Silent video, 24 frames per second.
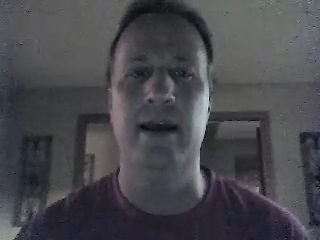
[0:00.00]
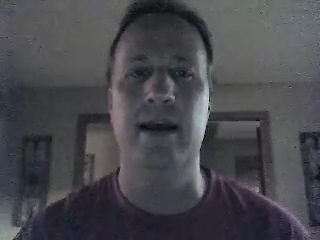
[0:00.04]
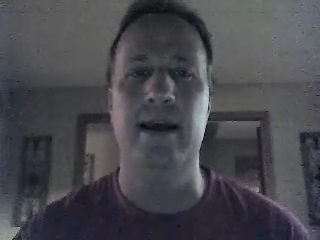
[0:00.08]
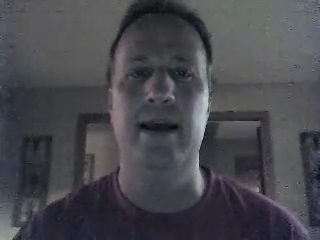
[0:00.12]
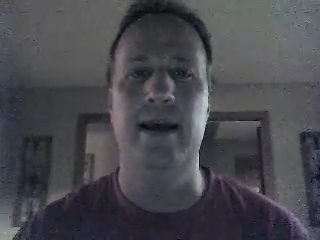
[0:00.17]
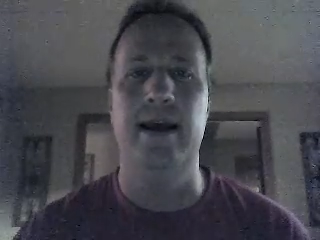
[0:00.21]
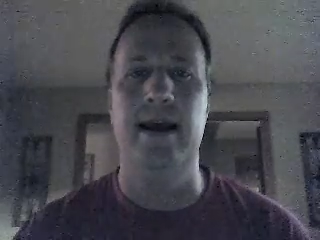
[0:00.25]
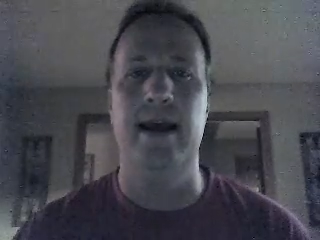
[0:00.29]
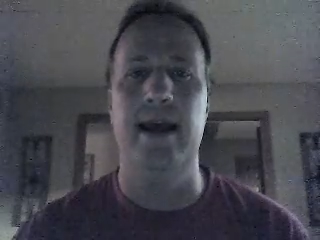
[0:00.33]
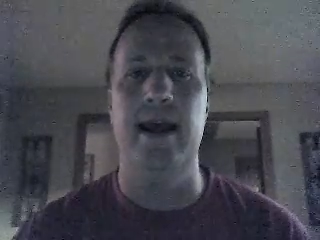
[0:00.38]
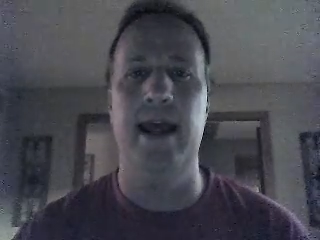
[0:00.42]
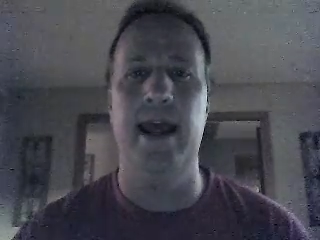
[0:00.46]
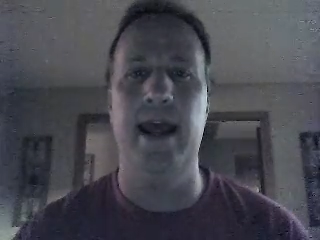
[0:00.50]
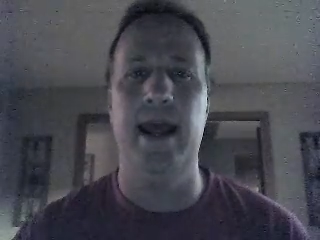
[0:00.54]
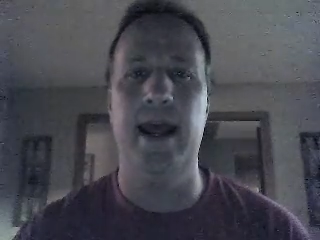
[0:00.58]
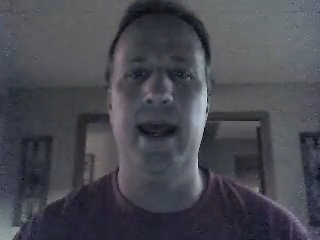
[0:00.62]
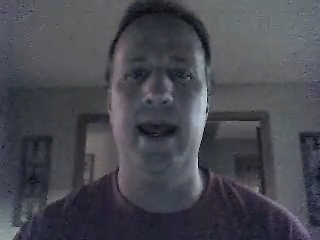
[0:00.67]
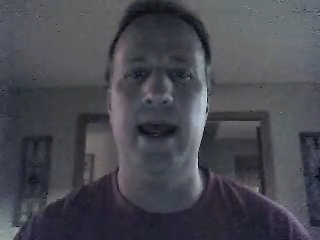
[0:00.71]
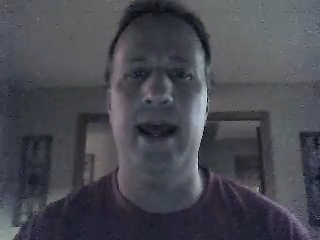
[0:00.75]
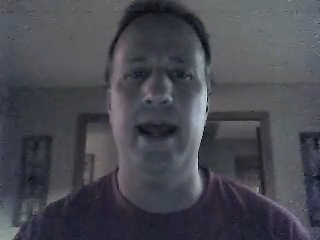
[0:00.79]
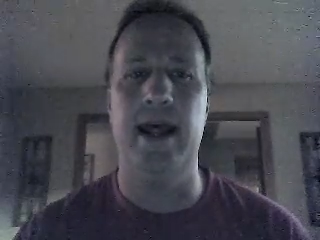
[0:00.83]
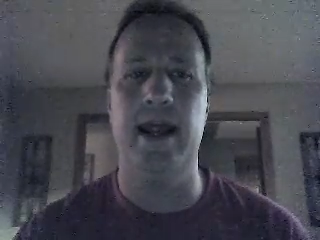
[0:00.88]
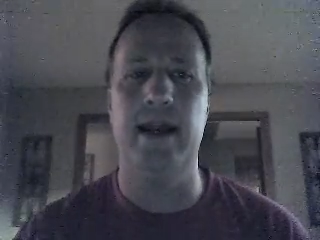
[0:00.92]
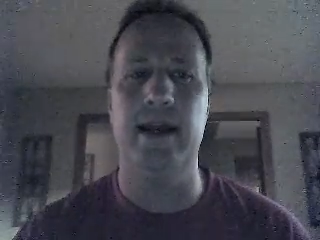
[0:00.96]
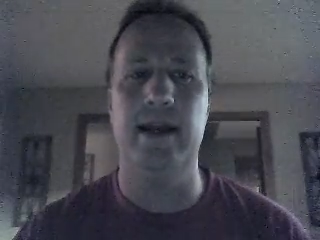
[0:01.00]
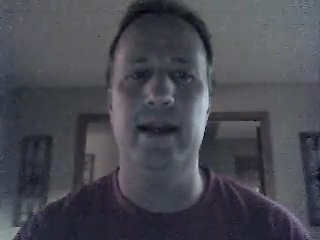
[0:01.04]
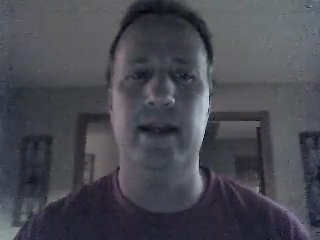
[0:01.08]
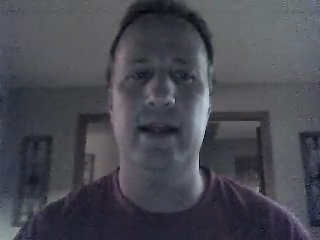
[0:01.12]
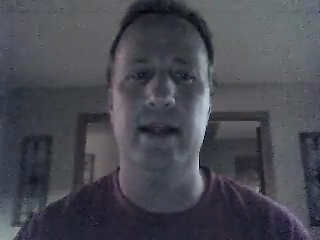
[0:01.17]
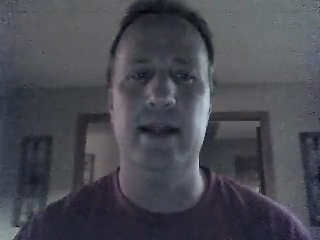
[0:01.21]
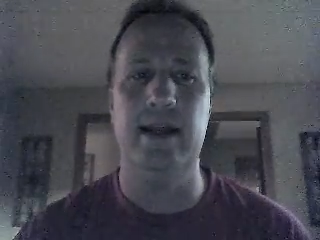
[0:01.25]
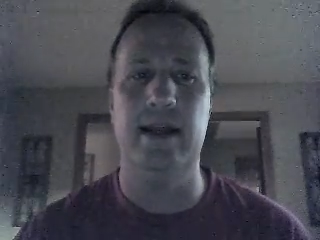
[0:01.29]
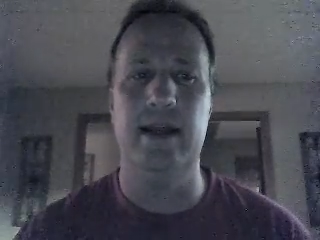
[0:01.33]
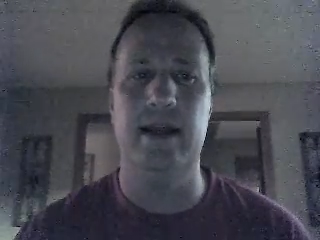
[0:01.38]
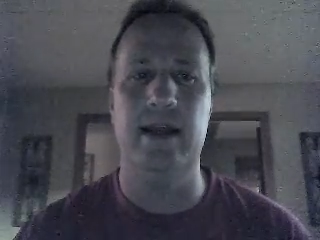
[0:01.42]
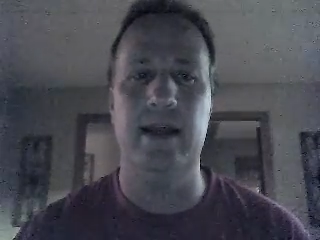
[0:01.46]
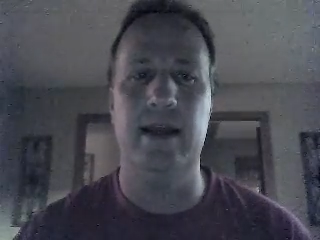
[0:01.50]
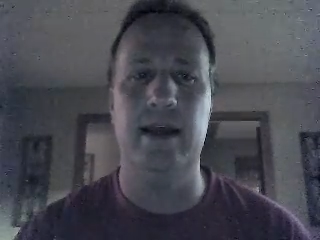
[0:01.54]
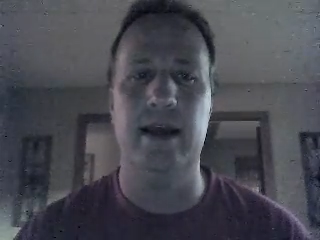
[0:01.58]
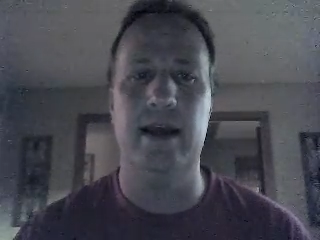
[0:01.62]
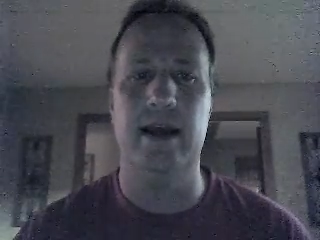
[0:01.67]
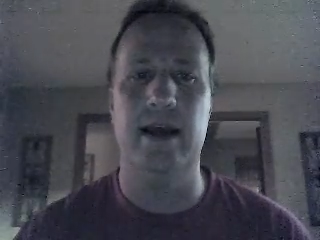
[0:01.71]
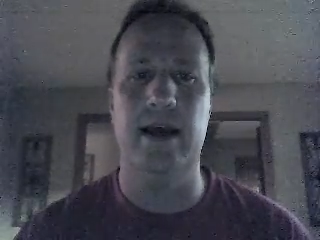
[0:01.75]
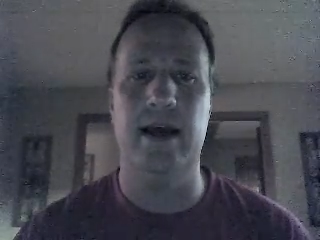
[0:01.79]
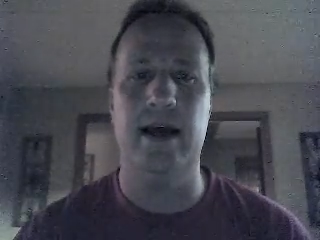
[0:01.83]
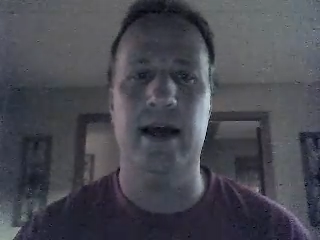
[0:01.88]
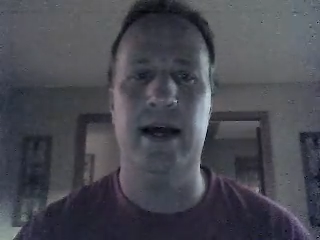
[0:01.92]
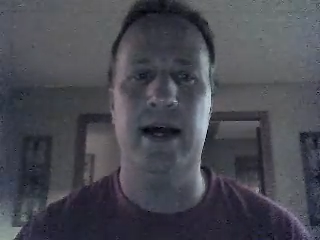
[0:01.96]
And
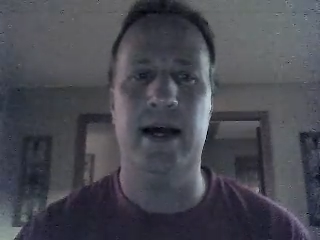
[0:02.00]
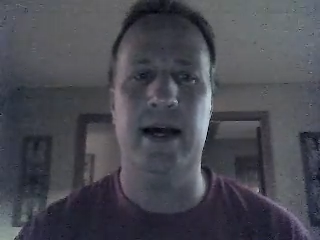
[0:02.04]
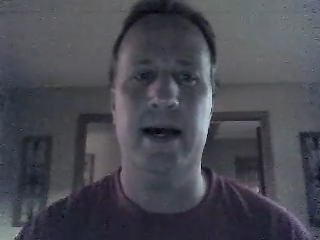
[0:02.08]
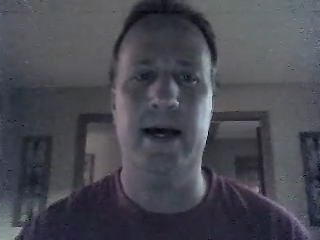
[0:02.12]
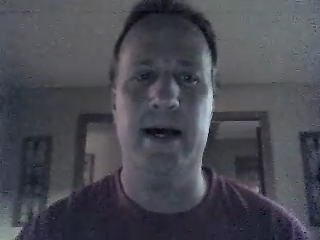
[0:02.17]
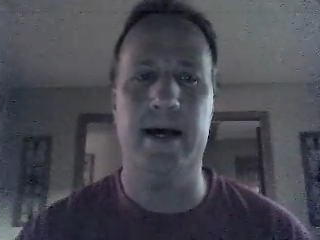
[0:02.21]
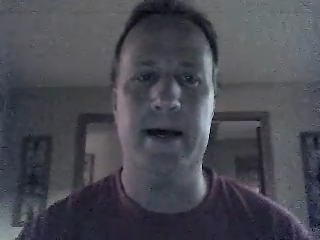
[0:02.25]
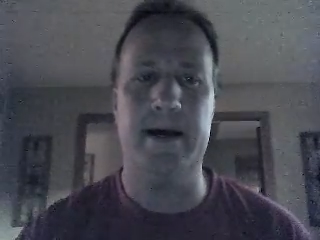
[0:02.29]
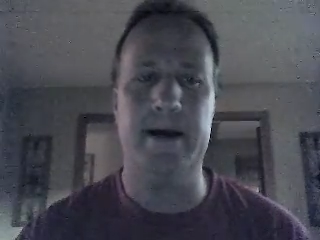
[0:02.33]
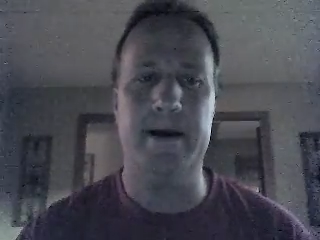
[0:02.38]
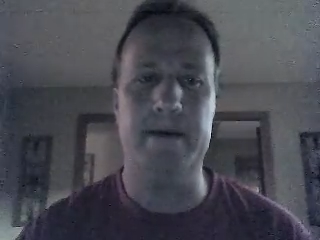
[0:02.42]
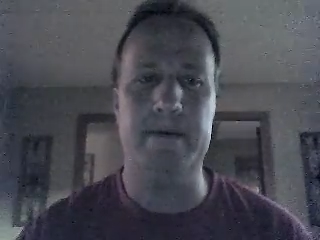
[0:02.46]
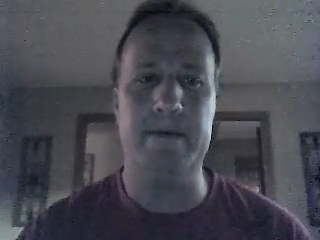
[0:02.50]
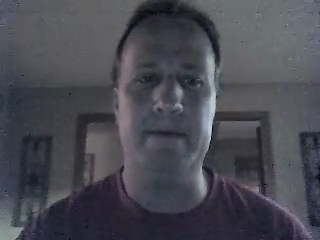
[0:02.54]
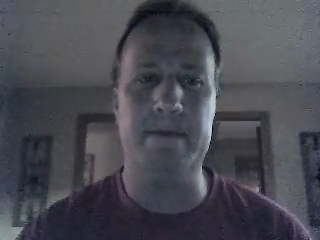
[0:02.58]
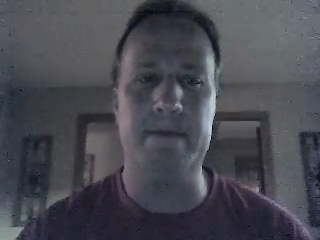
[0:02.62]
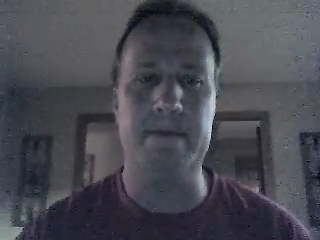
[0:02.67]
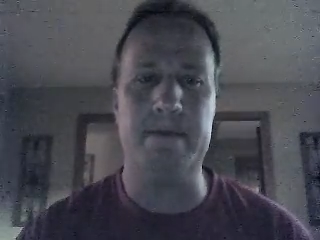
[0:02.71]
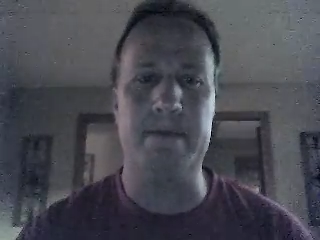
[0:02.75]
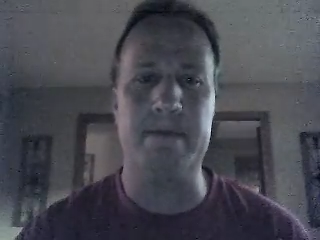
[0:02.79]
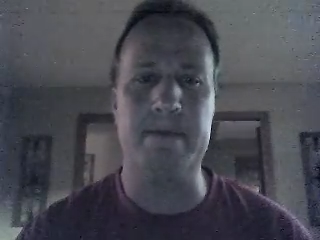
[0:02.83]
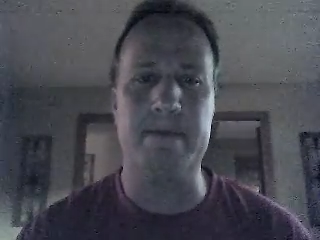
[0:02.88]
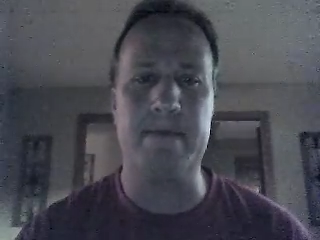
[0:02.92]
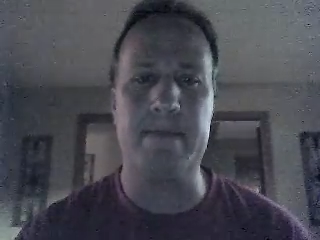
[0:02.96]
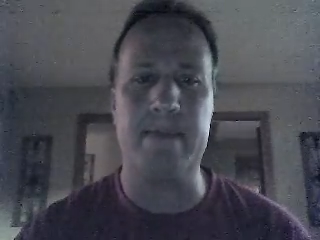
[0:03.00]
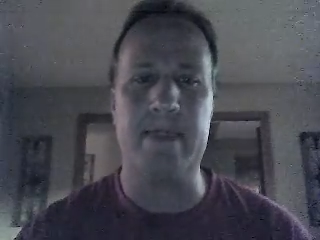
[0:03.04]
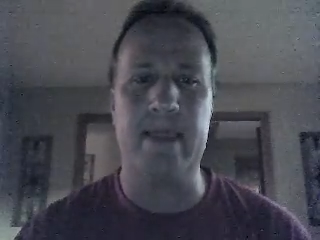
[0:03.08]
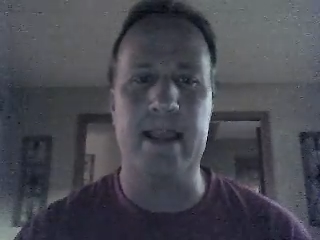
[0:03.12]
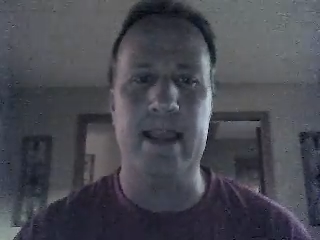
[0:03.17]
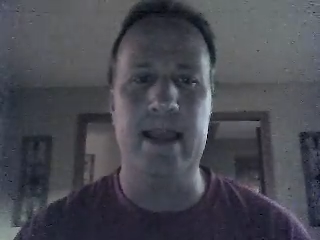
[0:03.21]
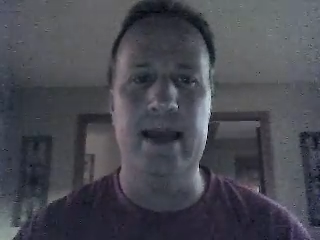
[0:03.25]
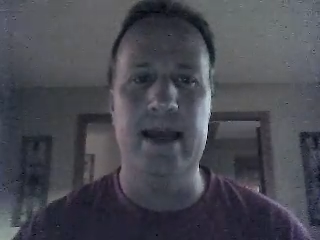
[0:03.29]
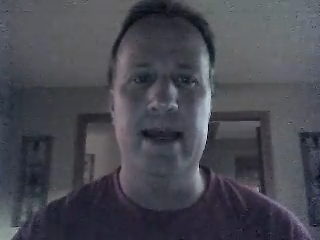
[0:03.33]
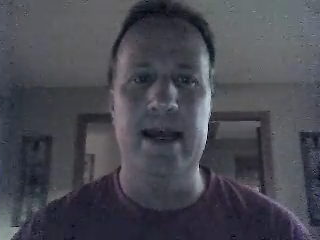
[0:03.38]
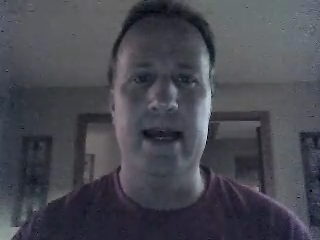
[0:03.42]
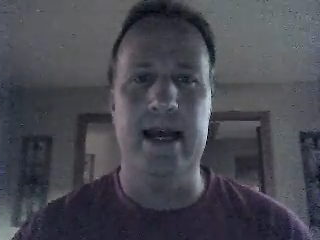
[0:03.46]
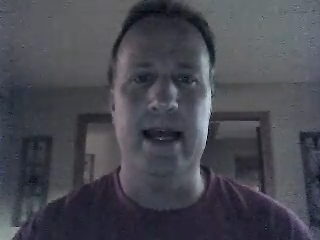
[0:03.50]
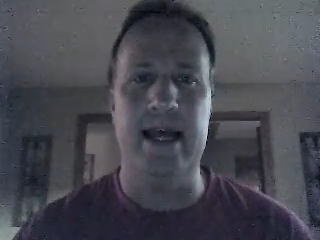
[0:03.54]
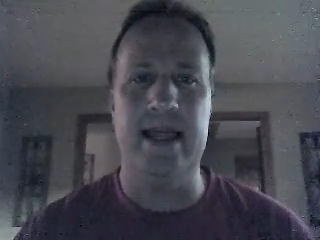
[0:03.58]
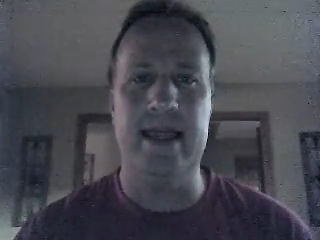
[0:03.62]
I